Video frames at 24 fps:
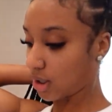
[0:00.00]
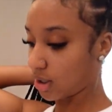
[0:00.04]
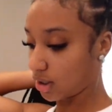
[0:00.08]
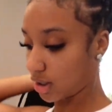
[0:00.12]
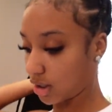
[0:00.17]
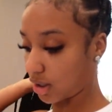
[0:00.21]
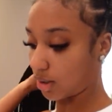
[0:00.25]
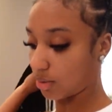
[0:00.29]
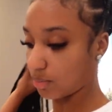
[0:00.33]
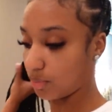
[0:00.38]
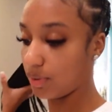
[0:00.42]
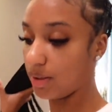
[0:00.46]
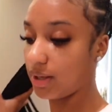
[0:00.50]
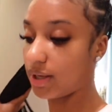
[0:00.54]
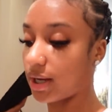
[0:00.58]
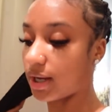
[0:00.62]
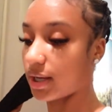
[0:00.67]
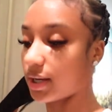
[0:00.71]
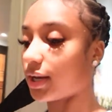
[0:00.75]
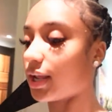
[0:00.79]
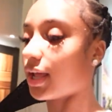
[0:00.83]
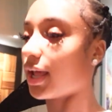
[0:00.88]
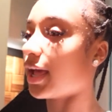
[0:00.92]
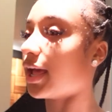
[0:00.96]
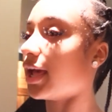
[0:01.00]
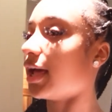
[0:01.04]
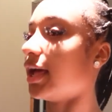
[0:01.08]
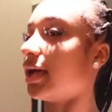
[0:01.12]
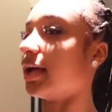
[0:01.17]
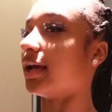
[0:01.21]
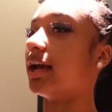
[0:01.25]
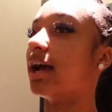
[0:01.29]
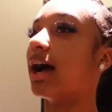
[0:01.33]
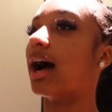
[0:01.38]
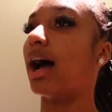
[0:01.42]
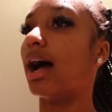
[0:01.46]
Y'all, we kinda
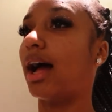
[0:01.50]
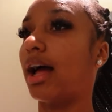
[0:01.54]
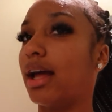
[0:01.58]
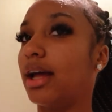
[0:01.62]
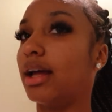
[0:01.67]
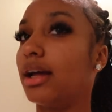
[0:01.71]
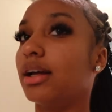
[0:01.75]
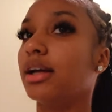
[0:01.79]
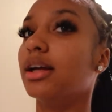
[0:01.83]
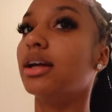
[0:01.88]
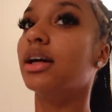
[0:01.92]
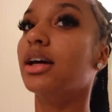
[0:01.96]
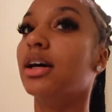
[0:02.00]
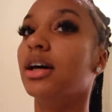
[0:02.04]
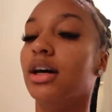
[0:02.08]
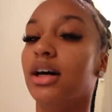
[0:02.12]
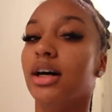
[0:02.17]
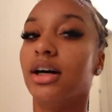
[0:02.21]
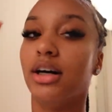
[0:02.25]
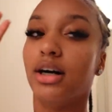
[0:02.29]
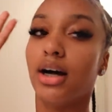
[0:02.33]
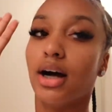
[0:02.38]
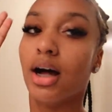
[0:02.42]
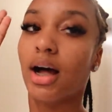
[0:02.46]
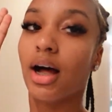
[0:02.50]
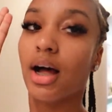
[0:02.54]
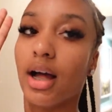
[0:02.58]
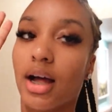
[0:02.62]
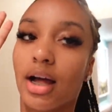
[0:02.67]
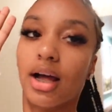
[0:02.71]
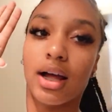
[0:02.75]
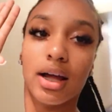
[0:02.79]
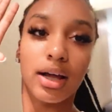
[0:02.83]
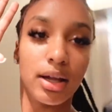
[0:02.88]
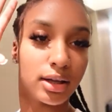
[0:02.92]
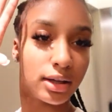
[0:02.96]
had got
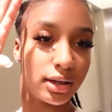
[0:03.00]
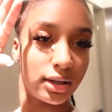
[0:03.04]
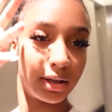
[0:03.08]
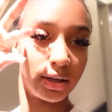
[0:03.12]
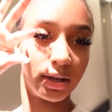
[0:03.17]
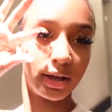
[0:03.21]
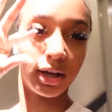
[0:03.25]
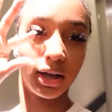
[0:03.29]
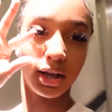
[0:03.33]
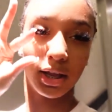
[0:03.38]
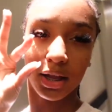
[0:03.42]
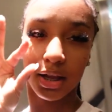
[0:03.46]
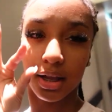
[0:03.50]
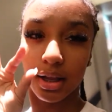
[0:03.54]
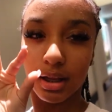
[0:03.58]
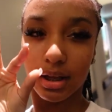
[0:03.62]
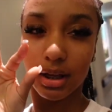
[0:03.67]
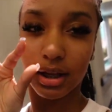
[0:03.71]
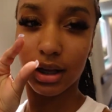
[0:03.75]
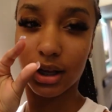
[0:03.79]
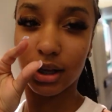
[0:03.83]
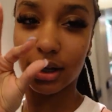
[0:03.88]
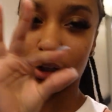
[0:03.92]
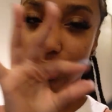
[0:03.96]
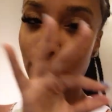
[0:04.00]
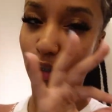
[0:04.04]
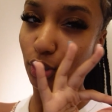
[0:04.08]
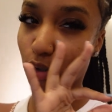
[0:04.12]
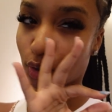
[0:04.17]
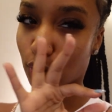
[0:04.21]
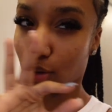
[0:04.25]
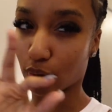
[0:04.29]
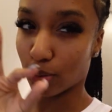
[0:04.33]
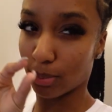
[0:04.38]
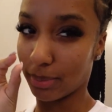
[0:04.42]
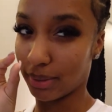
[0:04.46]
drunk last night. We got a
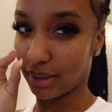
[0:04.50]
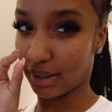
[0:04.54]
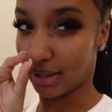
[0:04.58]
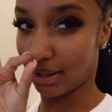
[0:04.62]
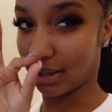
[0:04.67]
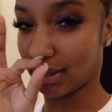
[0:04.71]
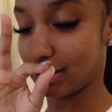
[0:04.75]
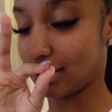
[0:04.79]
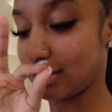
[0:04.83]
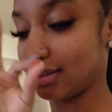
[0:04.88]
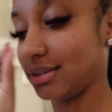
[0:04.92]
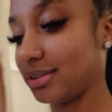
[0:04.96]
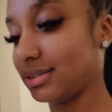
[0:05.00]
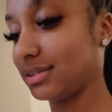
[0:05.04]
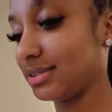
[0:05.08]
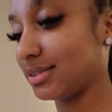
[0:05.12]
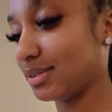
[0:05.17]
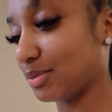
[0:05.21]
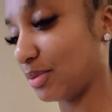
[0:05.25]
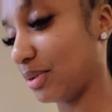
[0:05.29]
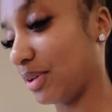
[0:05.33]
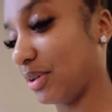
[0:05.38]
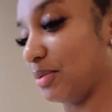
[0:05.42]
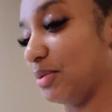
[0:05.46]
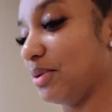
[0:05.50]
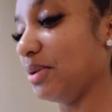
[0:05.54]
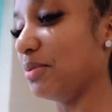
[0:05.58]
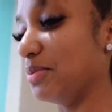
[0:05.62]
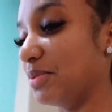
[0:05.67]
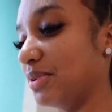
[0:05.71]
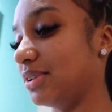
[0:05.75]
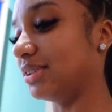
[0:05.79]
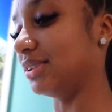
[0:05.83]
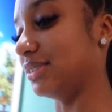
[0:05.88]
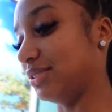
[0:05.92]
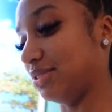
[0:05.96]
little bit. Well, we
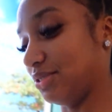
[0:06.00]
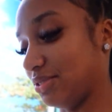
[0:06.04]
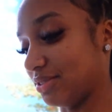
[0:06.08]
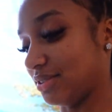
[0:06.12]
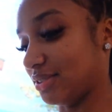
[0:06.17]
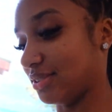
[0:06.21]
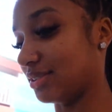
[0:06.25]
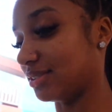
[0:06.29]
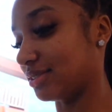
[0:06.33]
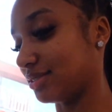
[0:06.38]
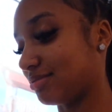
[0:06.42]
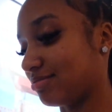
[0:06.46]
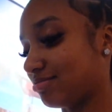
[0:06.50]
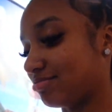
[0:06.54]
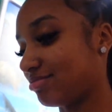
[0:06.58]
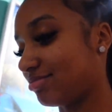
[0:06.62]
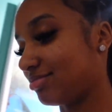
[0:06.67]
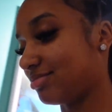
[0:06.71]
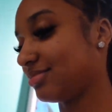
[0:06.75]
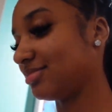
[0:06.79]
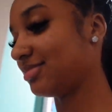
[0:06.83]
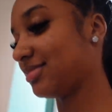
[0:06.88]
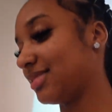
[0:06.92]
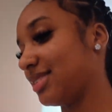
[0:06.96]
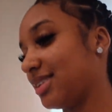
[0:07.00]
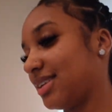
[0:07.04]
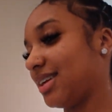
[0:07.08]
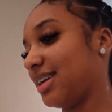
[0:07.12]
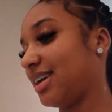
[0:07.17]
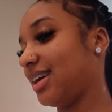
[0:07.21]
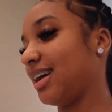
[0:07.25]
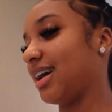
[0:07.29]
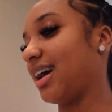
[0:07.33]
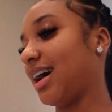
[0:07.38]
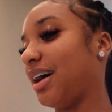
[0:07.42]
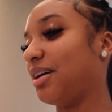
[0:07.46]
was drunk.
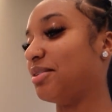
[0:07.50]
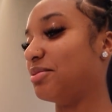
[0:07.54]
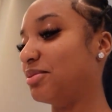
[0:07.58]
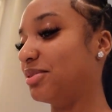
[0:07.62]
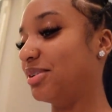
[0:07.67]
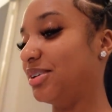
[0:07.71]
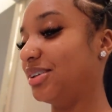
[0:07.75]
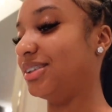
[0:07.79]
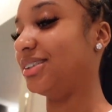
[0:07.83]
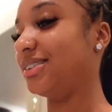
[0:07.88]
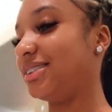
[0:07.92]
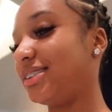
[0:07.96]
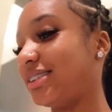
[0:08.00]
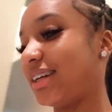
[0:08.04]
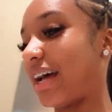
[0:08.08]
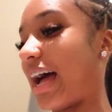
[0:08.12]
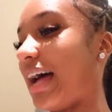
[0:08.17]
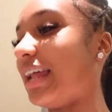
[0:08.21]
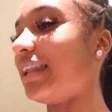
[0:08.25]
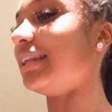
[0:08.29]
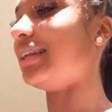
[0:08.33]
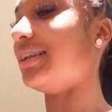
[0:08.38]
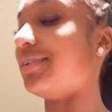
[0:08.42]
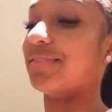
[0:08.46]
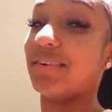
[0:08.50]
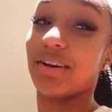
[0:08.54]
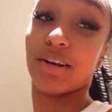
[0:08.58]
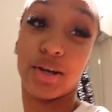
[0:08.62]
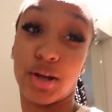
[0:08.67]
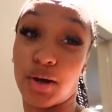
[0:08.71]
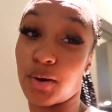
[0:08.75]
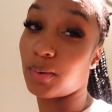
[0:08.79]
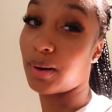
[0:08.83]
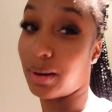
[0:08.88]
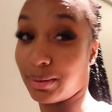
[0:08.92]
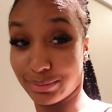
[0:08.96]
I was. I didn't even
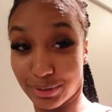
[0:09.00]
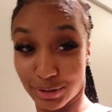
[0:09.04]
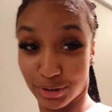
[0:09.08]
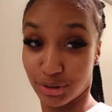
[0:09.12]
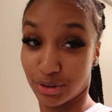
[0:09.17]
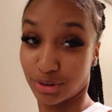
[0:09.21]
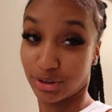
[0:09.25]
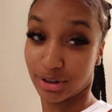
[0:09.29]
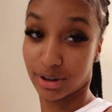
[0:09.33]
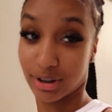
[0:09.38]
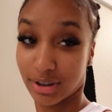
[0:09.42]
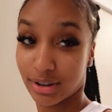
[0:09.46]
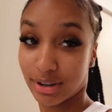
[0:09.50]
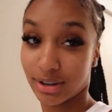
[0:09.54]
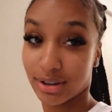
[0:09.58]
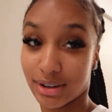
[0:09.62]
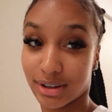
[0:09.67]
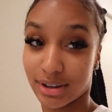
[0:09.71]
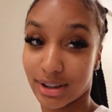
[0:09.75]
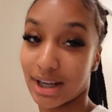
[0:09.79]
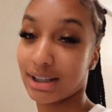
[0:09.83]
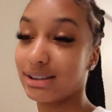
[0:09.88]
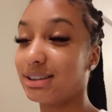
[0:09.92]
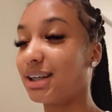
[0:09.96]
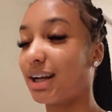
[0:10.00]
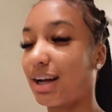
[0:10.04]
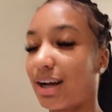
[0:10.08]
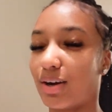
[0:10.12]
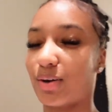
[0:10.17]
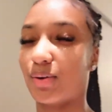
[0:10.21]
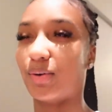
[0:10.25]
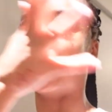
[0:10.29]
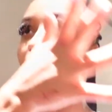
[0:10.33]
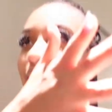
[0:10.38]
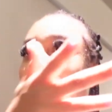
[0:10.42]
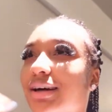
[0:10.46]
know I was drunk. That's
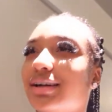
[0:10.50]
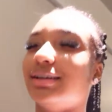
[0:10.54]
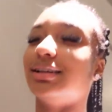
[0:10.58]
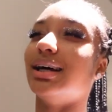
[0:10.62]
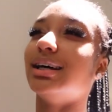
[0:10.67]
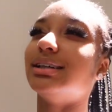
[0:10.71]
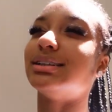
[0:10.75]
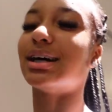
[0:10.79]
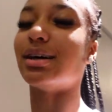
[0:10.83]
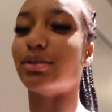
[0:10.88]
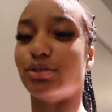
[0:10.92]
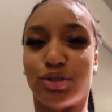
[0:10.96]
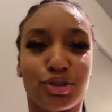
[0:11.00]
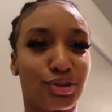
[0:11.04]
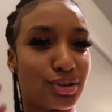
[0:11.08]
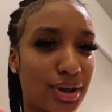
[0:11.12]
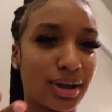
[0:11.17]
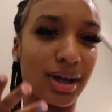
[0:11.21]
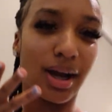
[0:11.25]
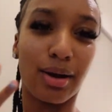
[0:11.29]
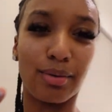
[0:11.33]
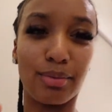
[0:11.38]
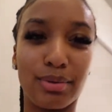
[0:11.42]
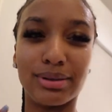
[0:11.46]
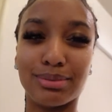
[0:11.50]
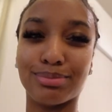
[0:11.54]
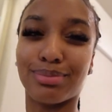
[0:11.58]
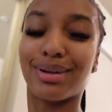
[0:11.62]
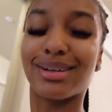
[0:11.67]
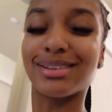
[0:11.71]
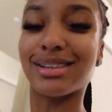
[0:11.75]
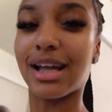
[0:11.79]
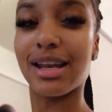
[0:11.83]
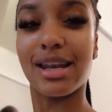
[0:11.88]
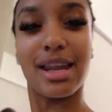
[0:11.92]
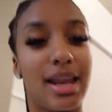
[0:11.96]
how that's how drunk I was
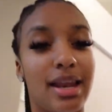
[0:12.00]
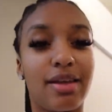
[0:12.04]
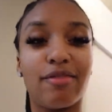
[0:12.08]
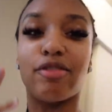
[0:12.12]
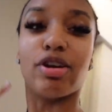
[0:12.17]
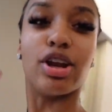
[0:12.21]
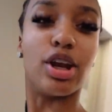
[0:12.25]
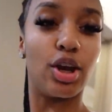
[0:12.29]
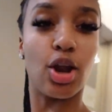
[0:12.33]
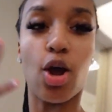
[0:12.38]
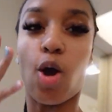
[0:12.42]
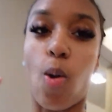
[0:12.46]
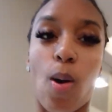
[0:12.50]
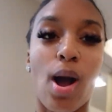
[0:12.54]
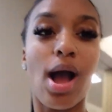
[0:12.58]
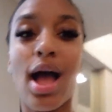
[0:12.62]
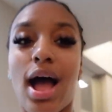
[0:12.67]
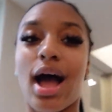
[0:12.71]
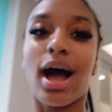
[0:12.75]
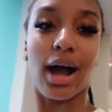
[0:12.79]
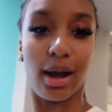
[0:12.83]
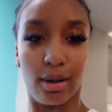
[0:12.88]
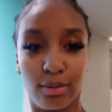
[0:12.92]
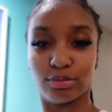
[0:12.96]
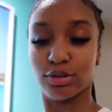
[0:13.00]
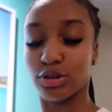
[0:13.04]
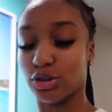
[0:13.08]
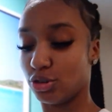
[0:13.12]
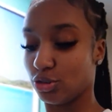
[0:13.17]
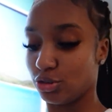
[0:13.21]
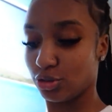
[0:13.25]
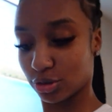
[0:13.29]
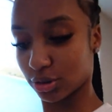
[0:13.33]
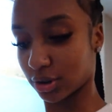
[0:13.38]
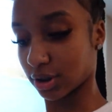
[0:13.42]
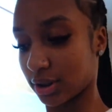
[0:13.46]
because I didn't even know I was
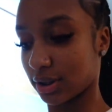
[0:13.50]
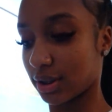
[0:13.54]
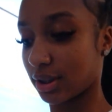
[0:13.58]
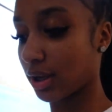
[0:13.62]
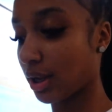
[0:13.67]
drunk.